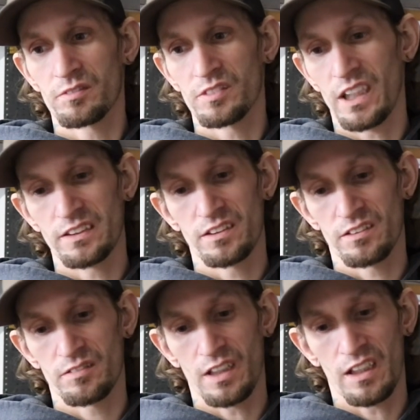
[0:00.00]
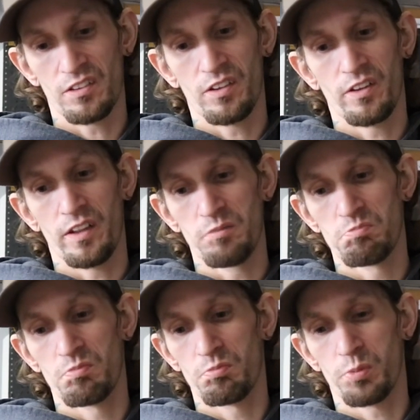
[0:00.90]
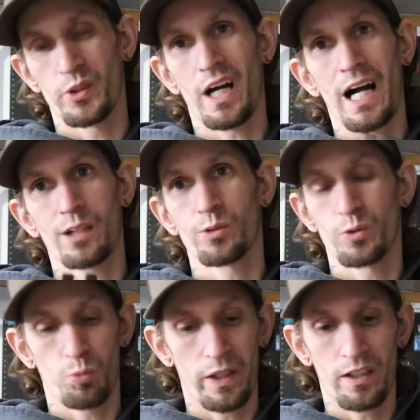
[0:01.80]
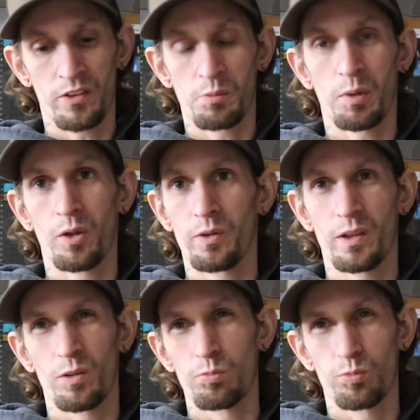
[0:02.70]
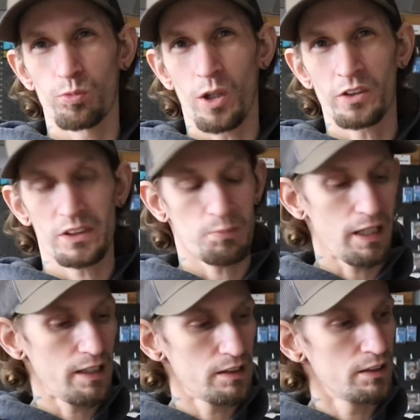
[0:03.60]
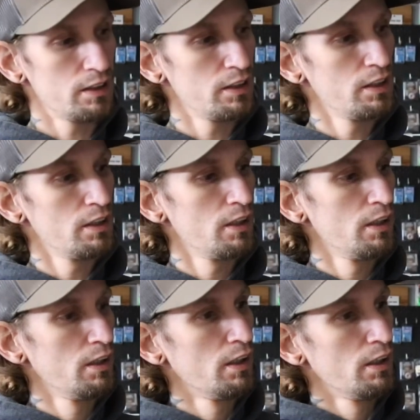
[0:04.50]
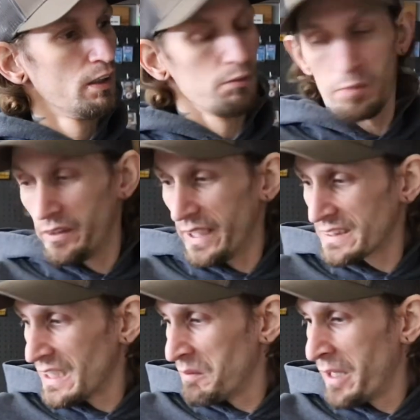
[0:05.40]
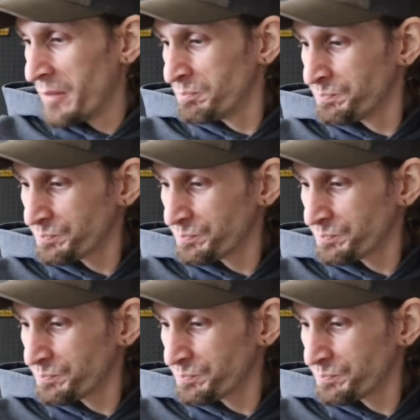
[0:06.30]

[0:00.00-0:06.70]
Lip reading: I don't know, they put awkward weight on the bow in a wrong spot. But that's it, man.